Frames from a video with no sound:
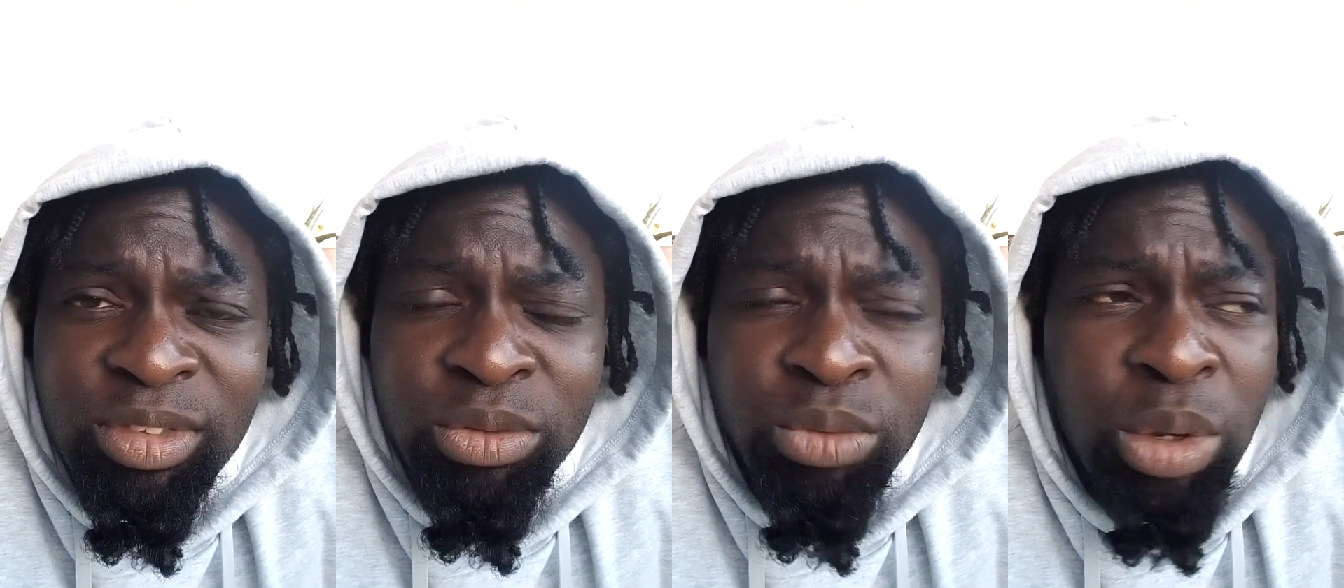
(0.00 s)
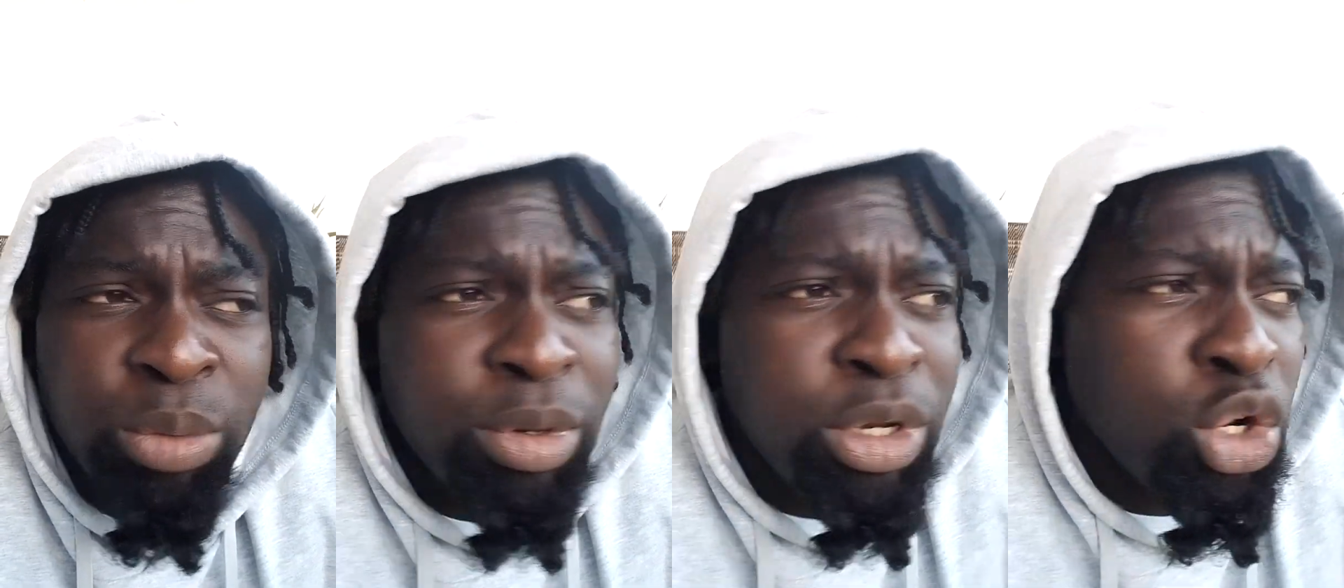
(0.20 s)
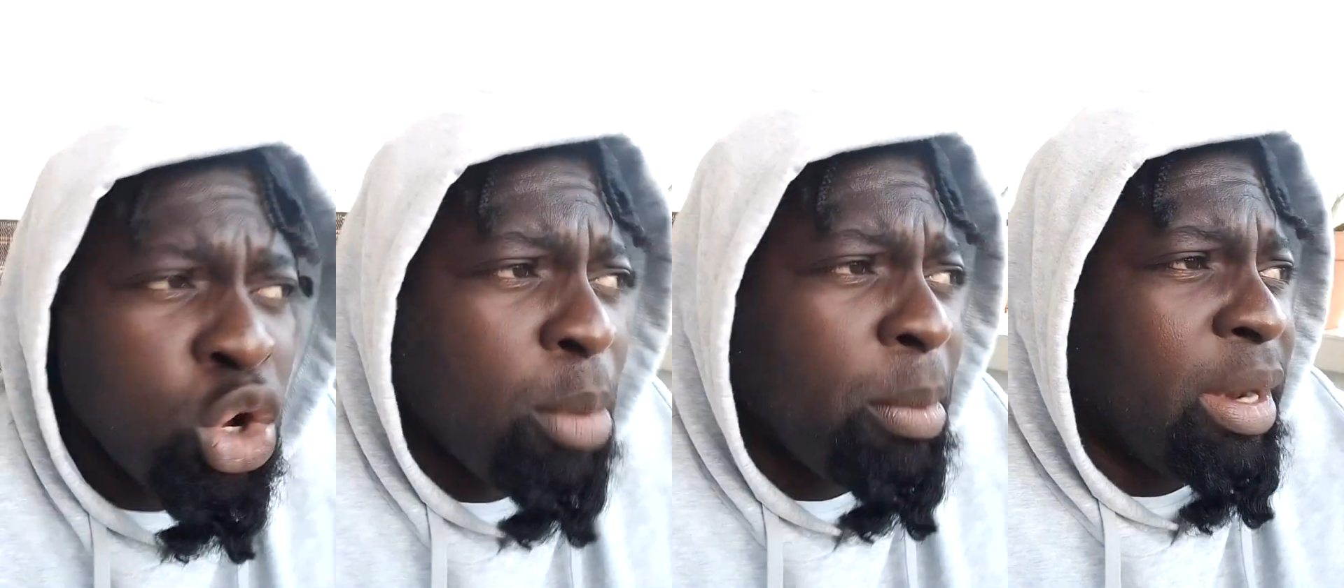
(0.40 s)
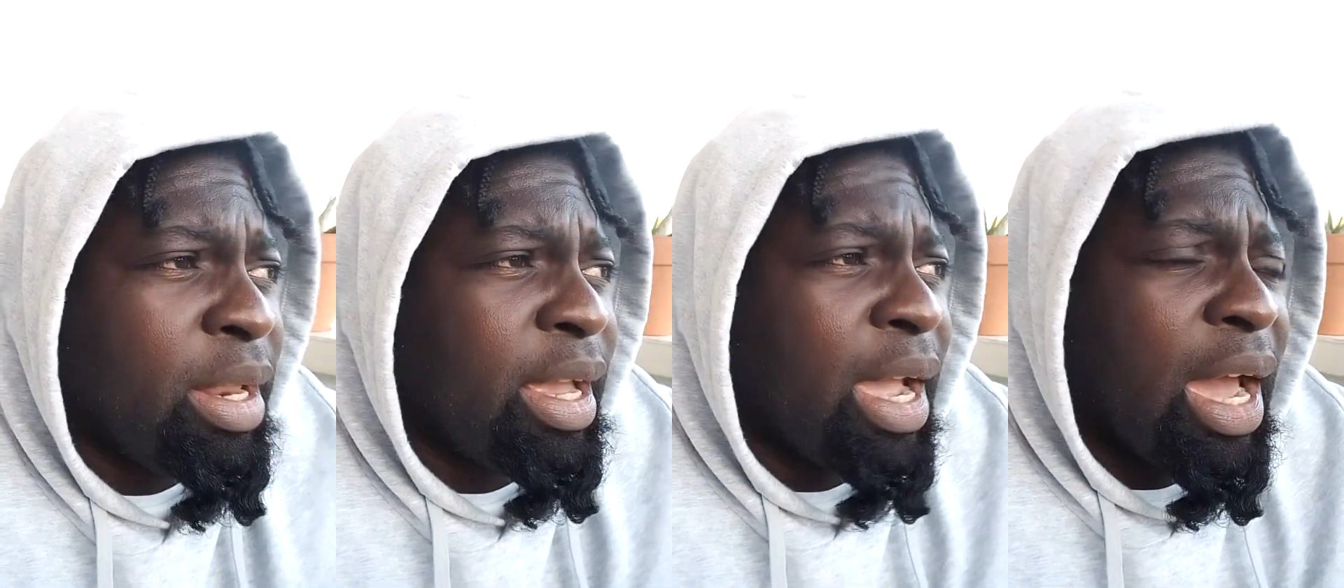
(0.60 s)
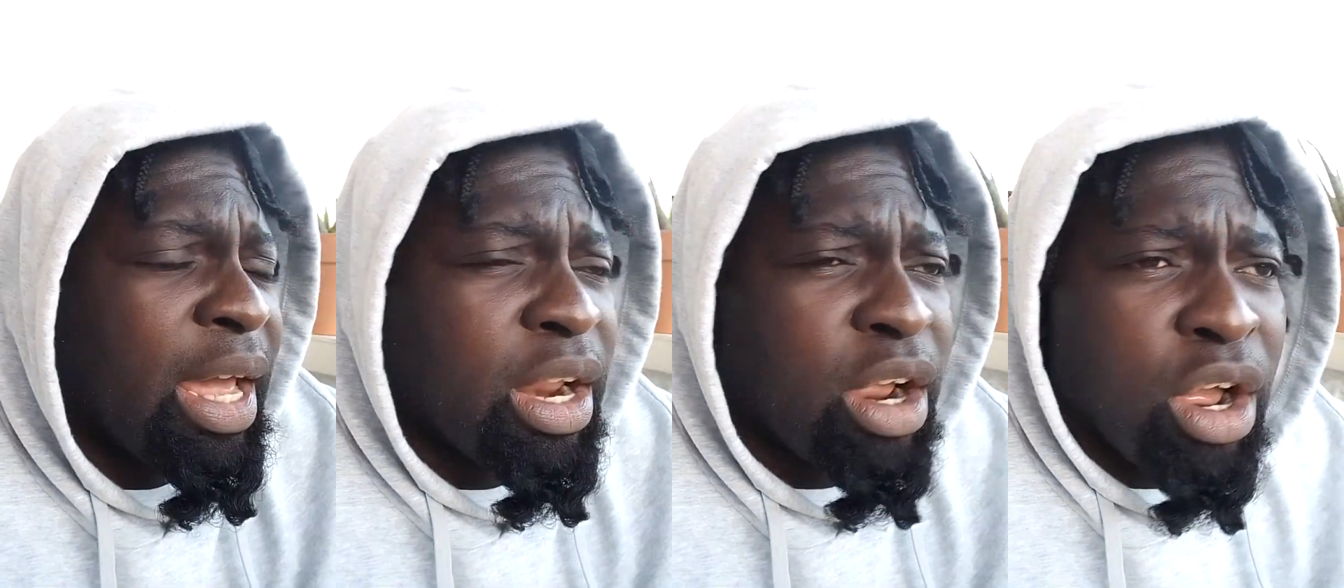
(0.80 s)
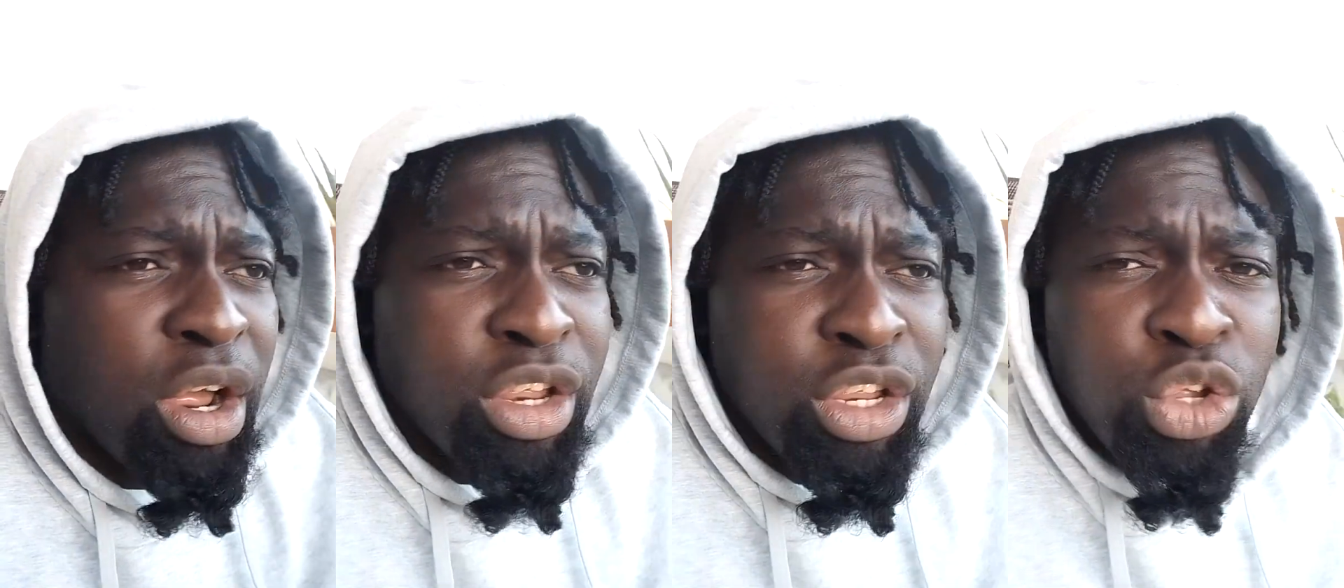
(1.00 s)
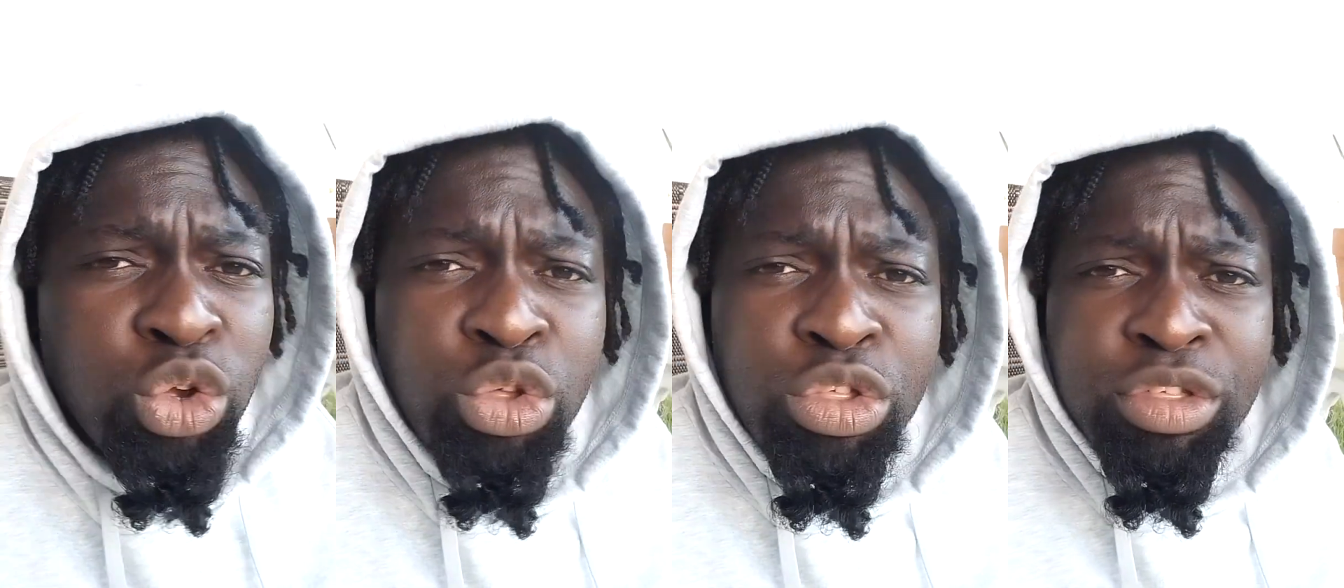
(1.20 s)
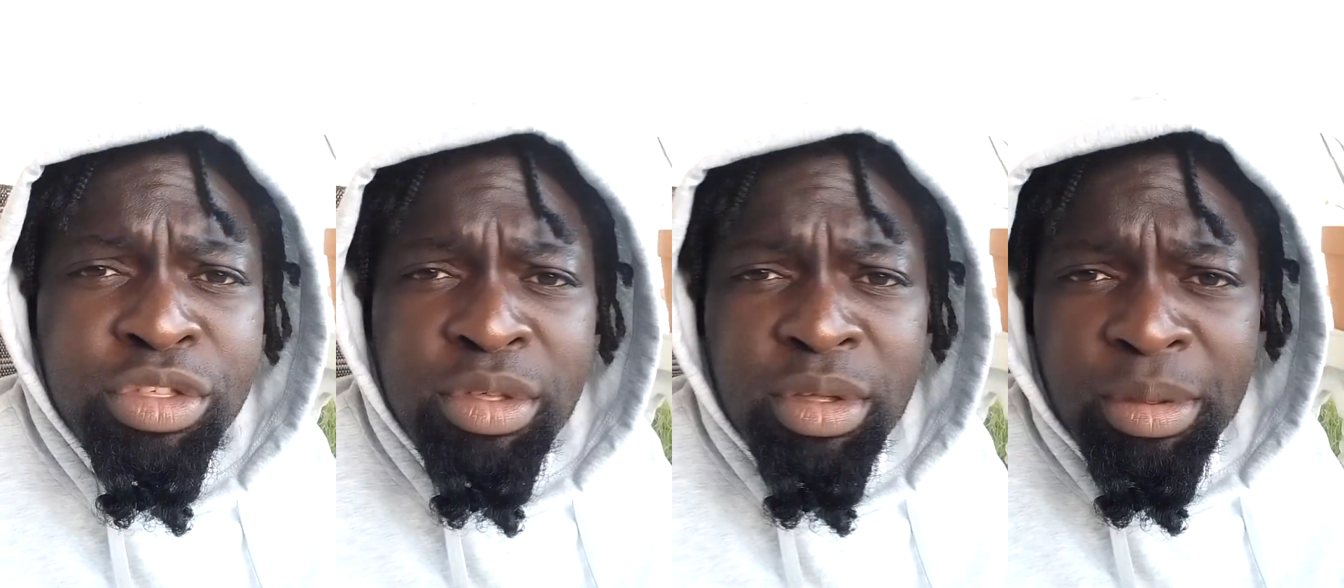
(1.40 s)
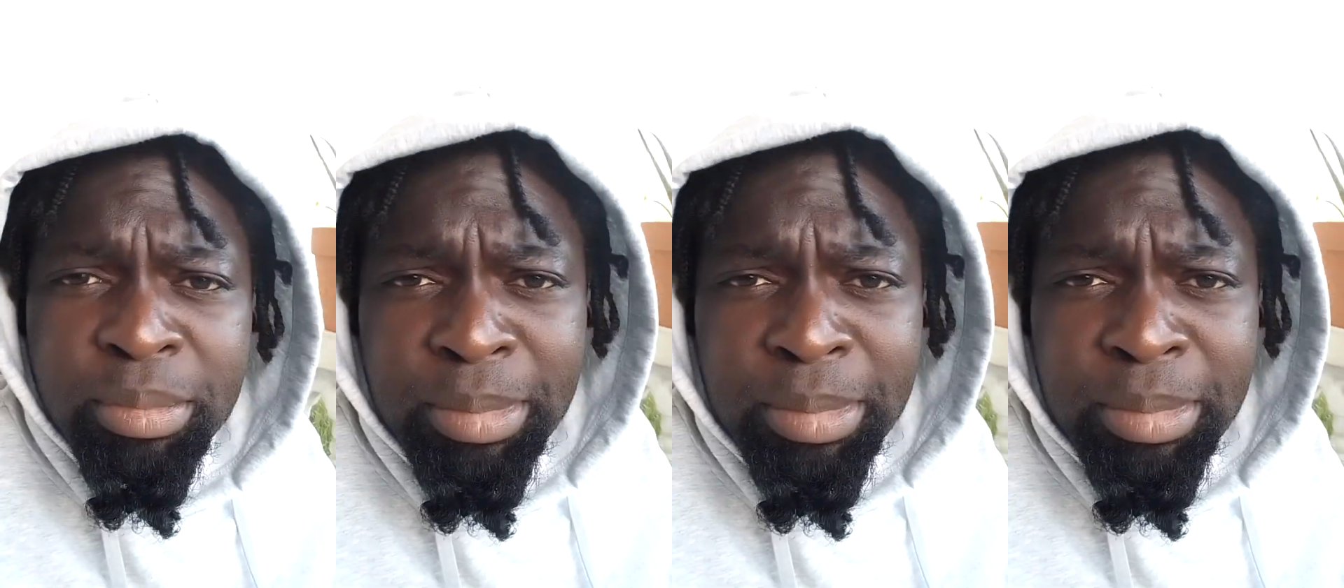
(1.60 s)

when we normally had our youth